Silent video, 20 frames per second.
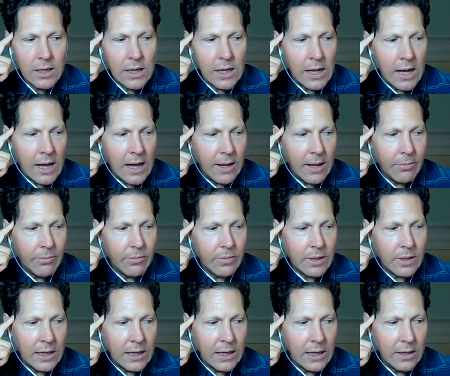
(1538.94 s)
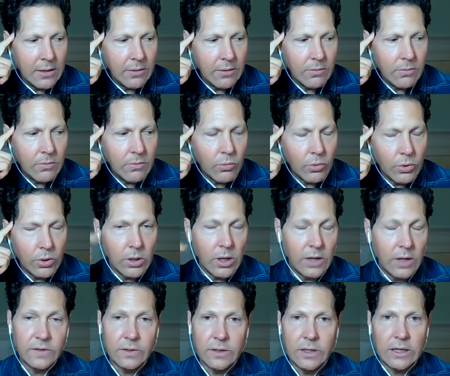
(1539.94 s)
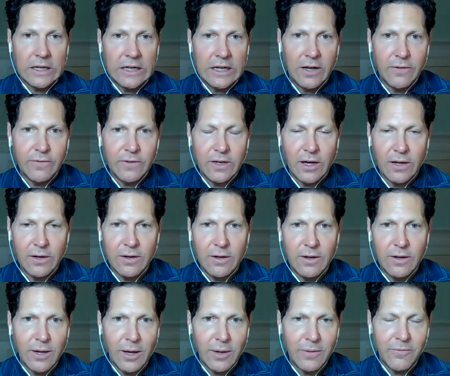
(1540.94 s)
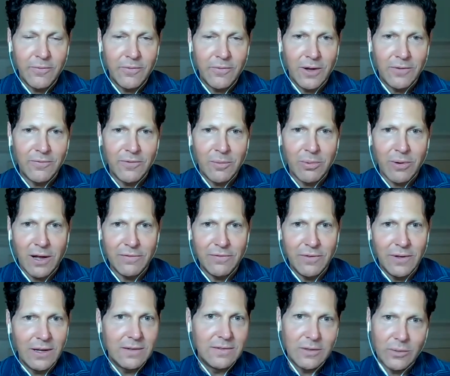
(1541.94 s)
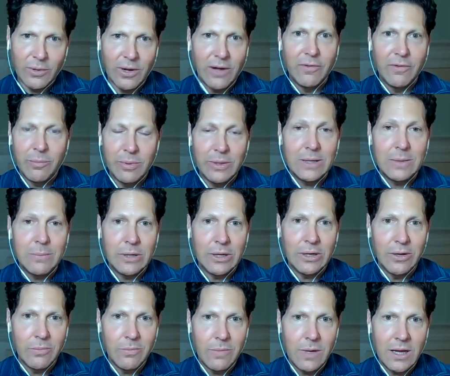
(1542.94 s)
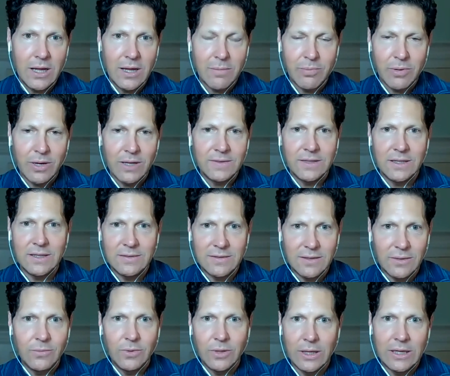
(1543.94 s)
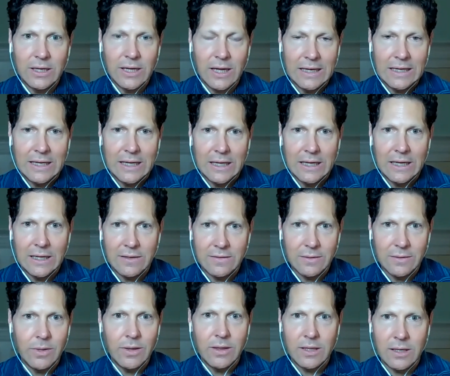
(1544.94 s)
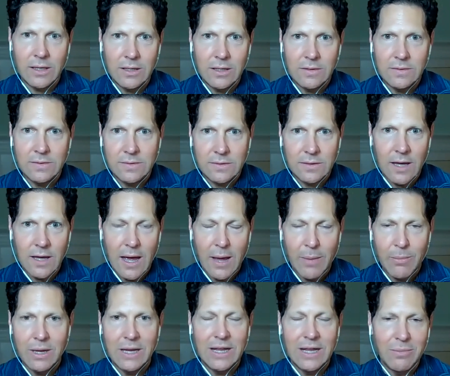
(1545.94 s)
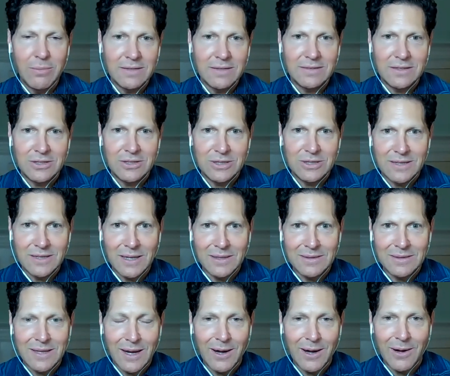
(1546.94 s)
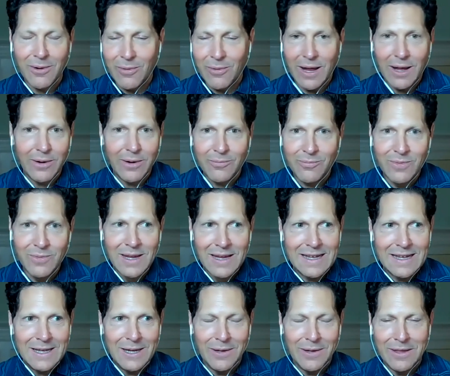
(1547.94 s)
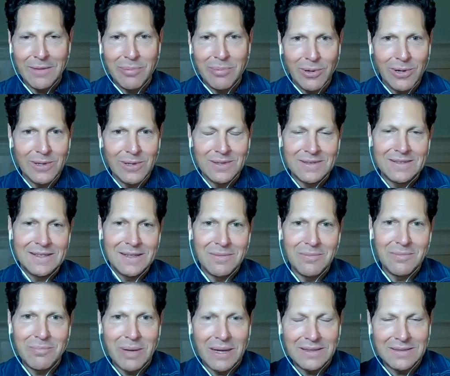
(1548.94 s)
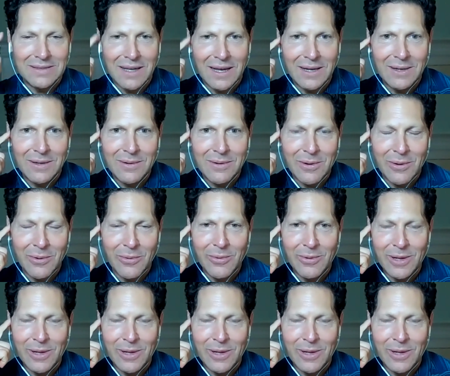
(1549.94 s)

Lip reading: And we're also kicking off a non for profit, so all the bigger media presence and really kind of getting some of these media messages out there around the importance and baseline